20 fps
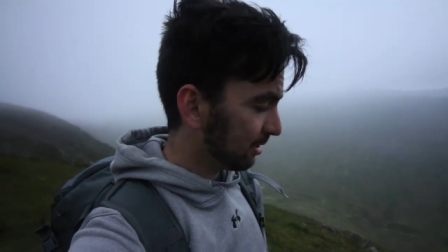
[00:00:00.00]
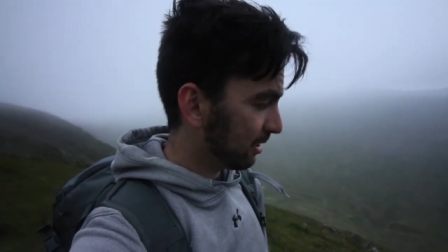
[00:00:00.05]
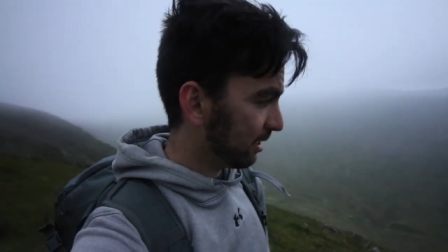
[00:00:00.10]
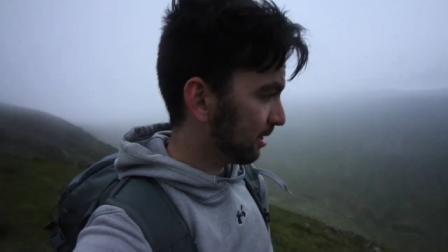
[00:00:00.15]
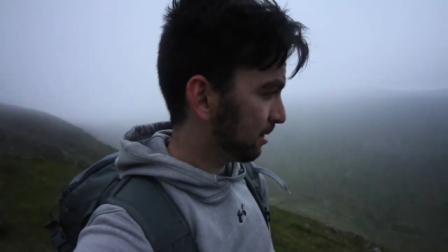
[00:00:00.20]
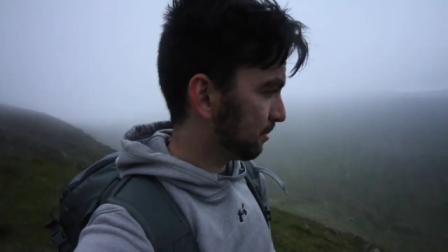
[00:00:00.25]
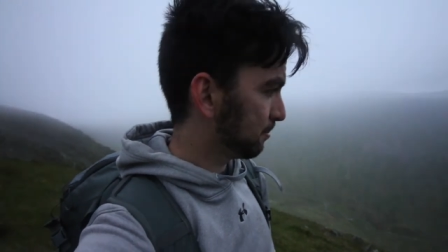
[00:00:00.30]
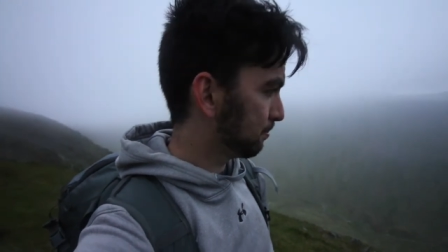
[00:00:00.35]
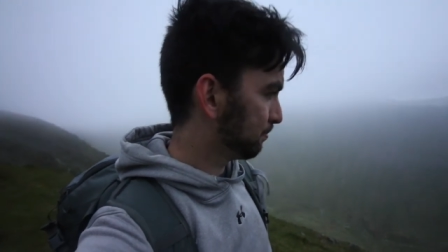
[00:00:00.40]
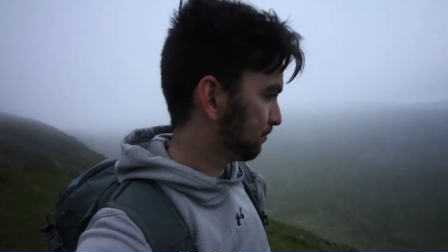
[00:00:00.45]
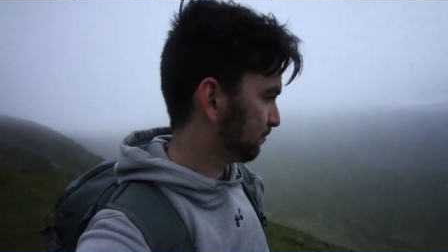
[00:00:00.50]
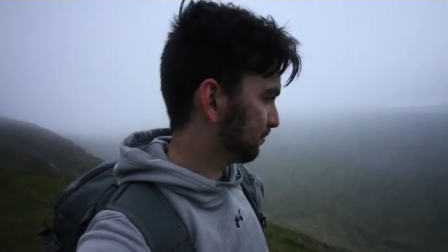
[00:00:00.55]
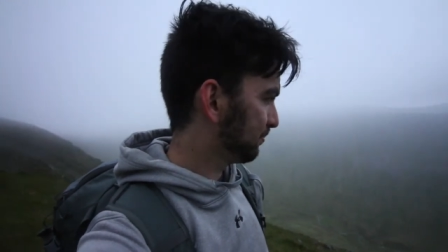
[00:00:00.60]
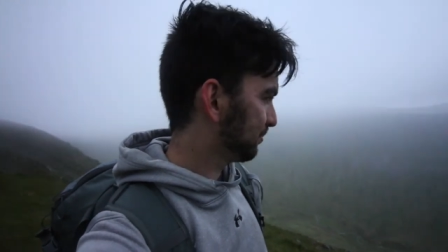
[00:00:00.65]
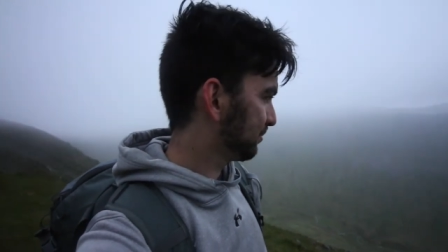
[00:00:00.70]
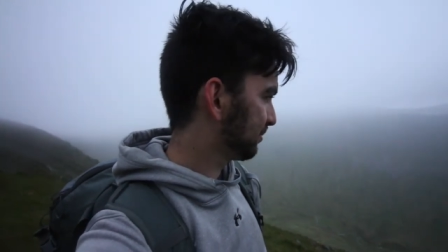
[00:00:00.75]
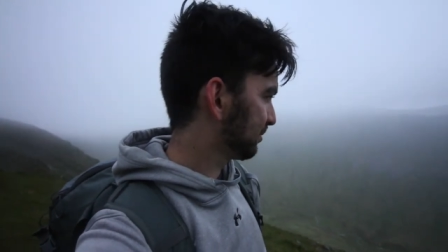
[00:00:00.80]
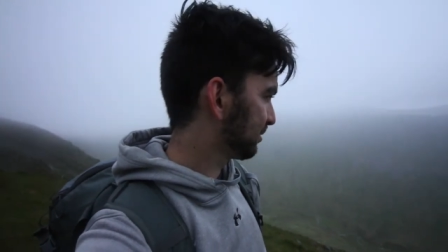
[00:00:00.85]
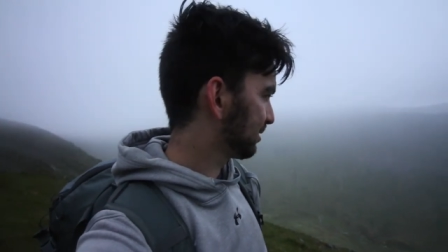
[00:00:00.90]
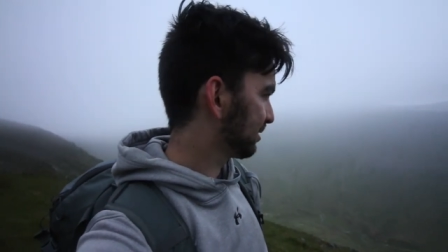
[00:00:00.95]

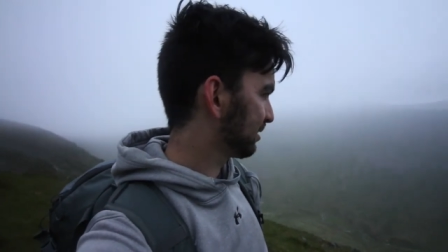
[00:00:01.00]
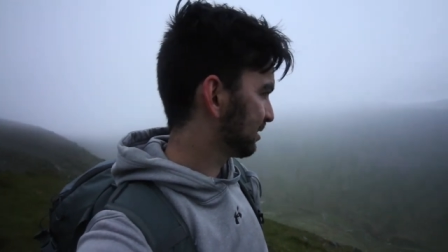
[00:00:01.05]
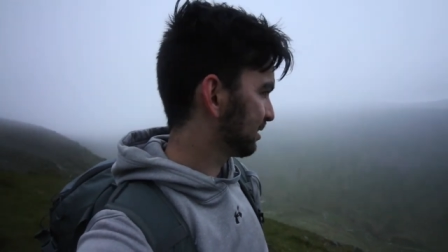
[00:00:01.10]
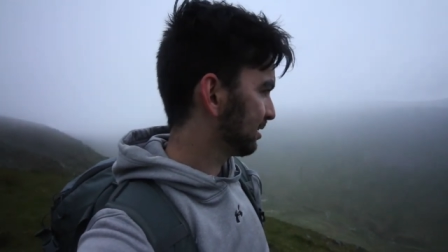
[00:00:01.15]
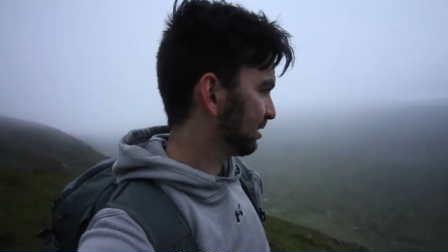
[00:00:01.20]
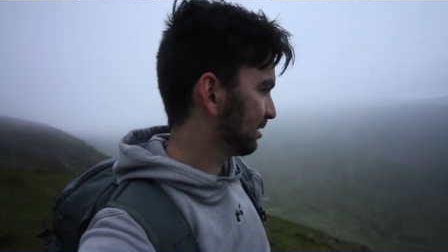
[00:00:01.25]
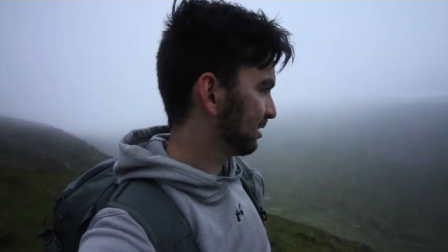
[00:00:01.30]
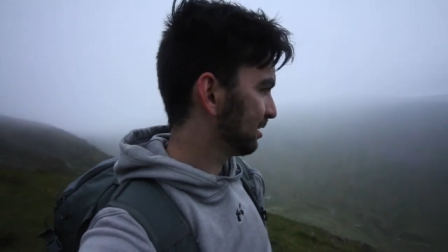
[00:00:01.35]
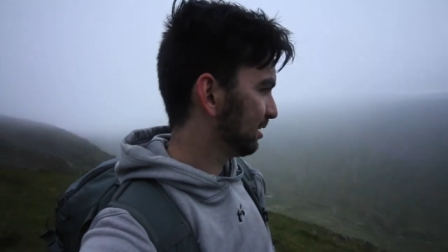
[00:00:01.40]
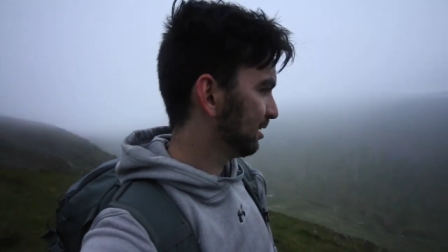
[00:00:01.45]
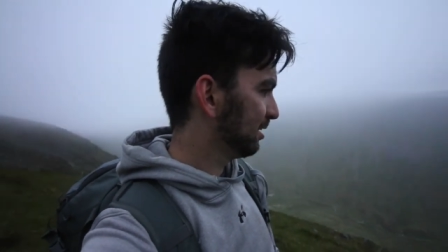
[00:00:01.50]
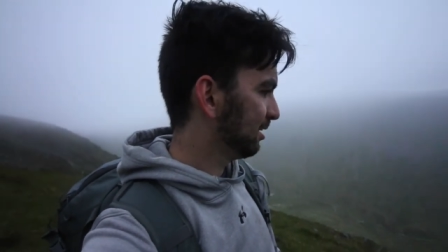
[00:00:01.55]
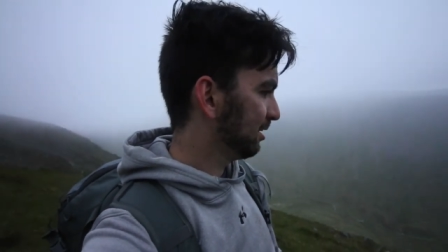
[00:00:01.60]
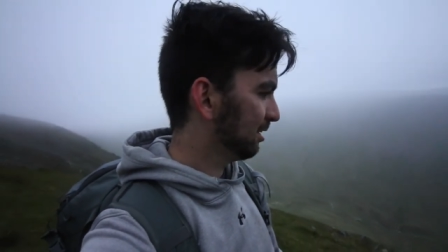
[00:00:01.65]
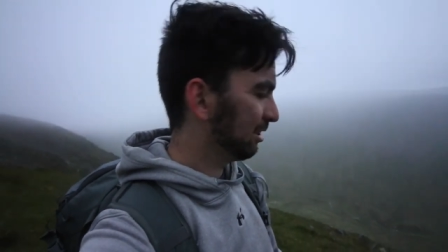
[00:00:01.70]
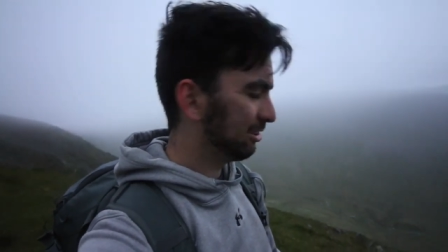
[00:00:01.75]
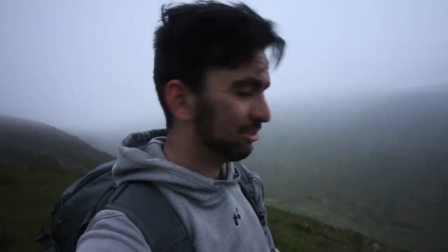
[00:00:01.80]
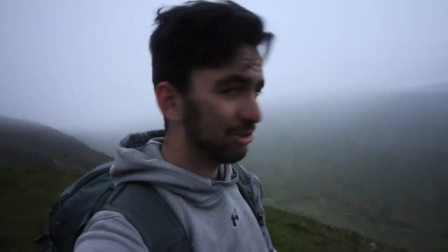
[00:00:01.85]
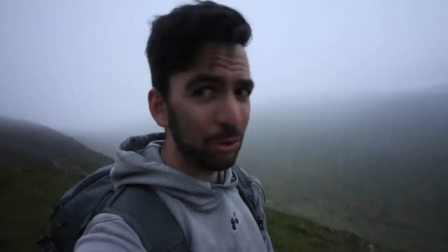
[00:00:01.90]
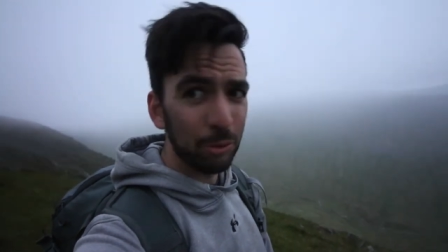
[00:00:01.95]

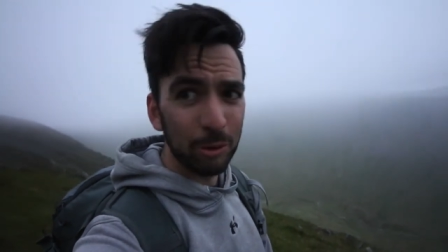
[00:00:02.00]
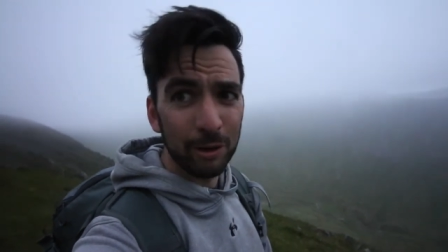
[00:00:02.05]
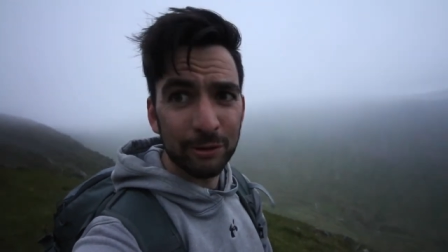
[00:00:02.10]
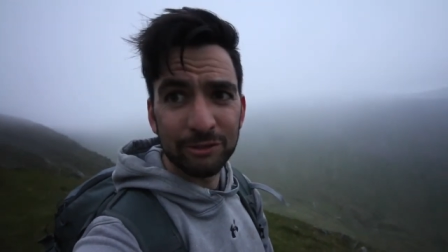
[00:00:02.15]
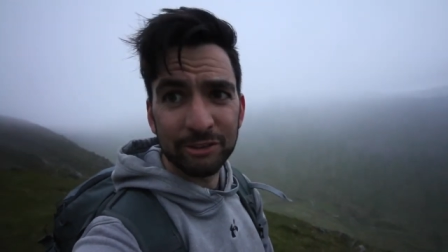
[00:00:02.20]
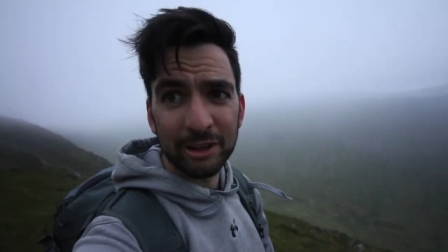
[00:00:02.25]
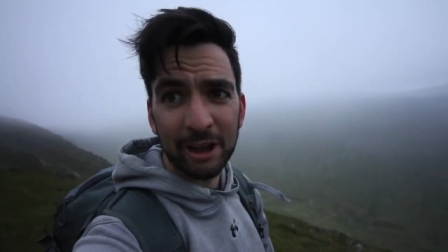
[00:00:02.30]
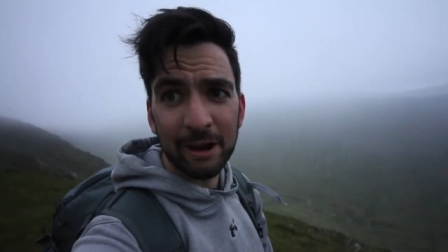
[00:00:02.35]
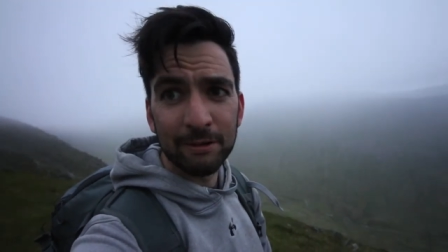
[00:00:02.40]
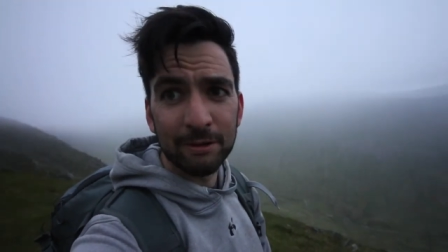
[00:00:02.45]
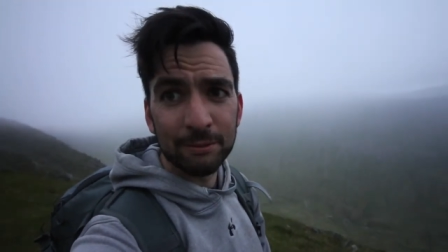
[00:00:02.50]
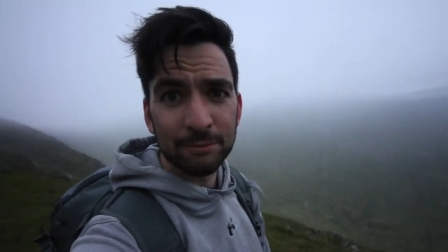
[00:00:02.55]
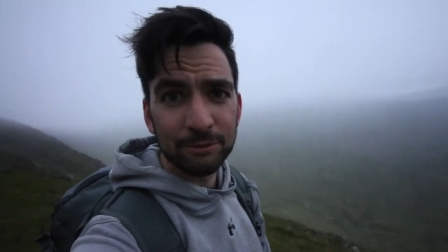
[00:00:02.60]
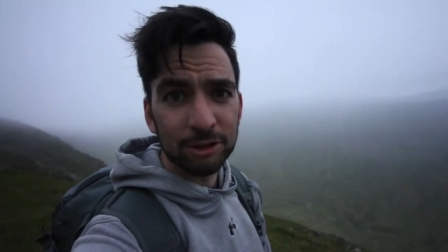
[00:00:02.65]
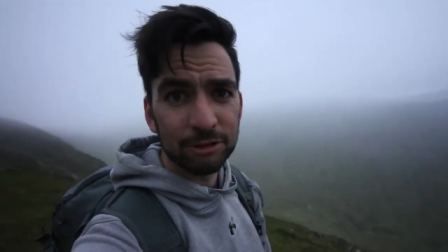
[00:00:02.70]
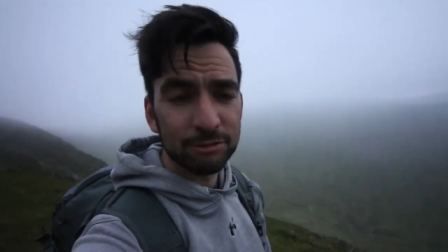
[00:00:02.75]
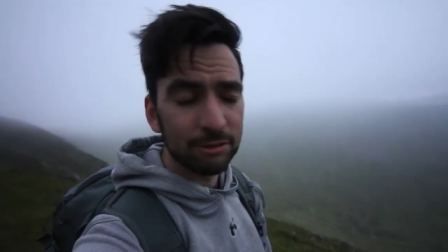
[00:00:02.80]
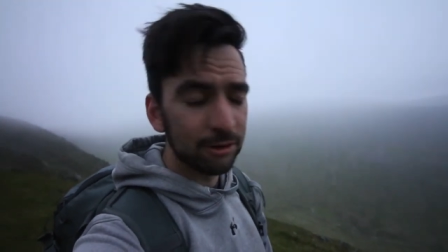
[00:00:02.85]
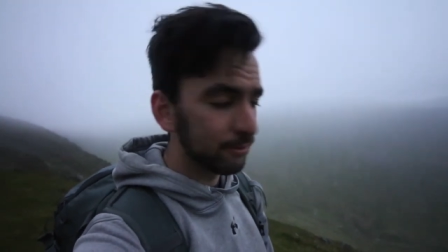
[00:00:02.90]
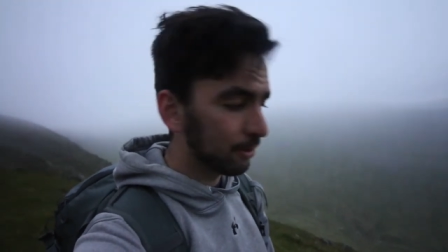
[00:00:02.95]
It's not worth scaring them
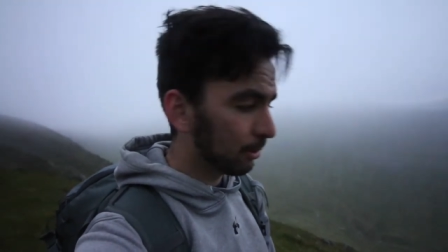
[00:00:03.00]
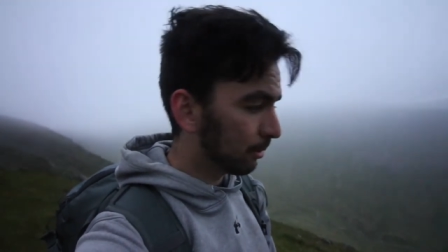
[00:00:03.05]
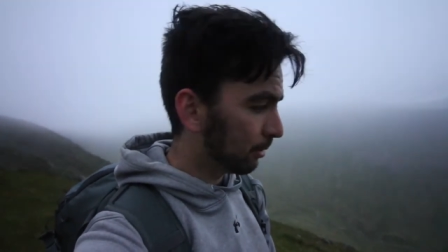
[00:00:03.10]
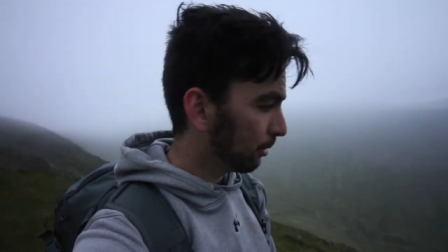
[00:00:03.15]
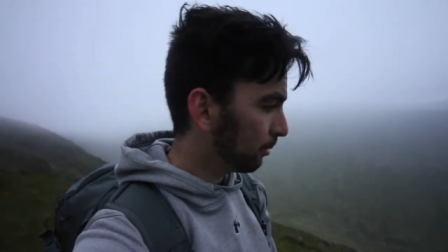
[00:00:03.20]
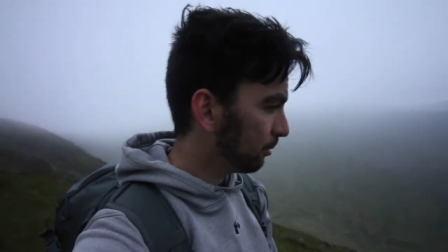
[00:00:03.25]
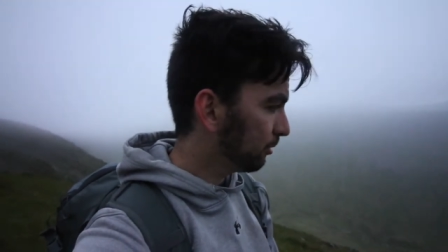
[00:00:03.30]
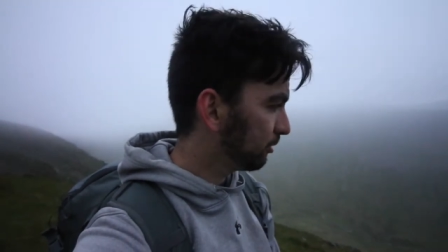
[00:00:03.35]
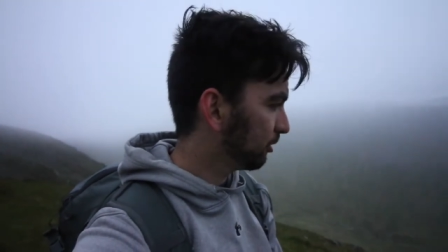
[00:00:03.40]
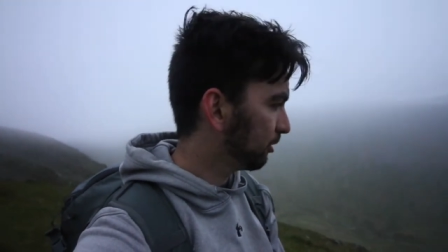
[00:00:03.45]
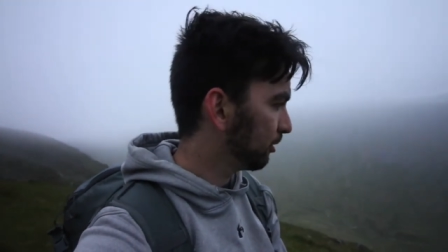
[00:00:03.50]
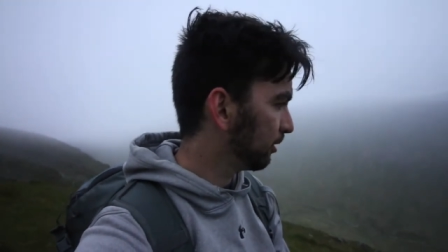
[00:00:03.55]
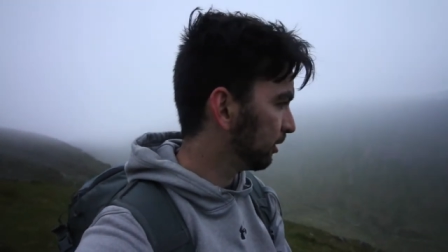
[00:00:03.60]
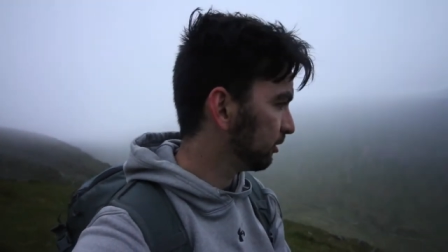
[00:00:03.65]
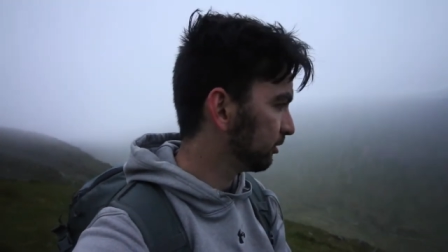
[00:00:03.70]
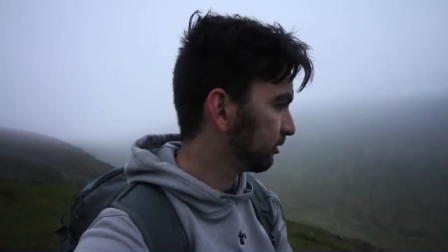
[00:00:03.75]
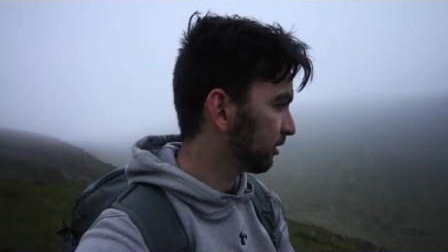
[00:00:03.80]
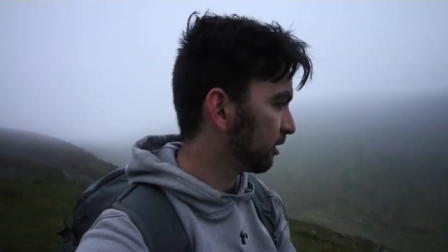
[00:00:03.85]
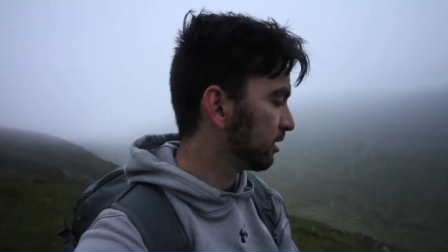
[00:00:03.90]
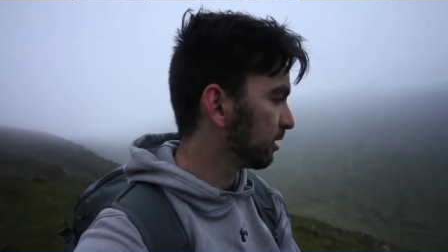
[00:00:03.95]
just for a photo, so I
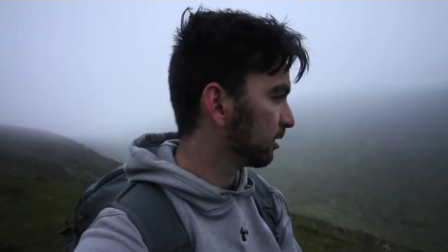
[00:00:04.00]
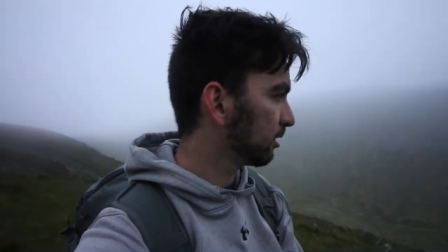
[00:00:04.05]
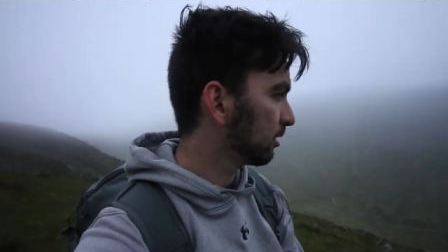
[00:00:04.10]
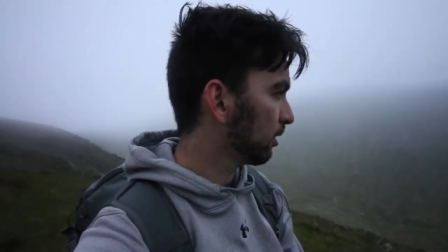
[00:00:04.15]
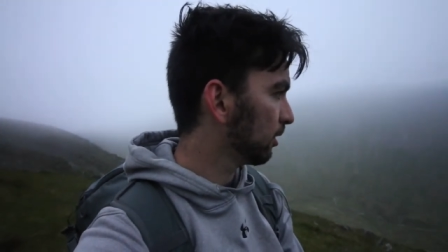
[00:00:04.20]
just let it